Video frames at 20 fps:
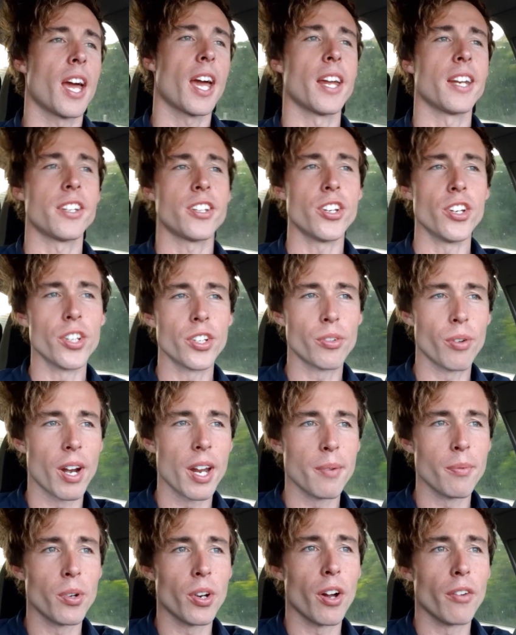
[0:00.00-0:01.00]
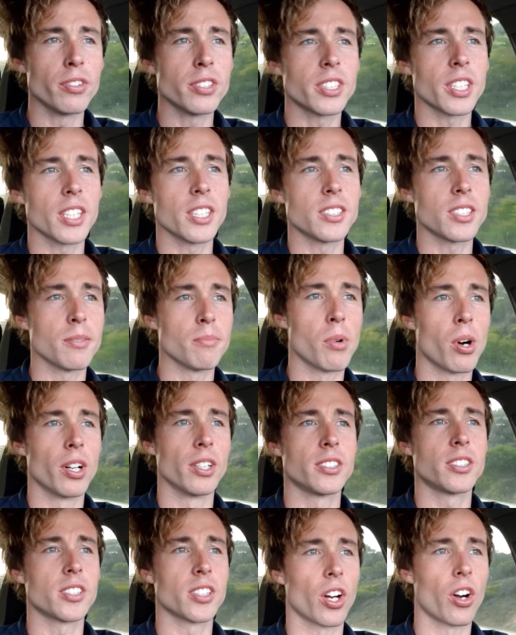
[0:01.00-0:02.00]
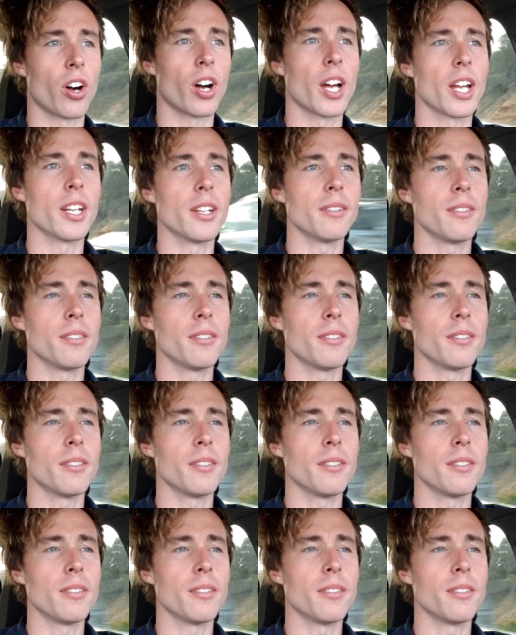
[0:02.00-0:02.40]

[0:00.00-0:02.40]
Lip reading: And Hugh Greenwood obviously is in my side,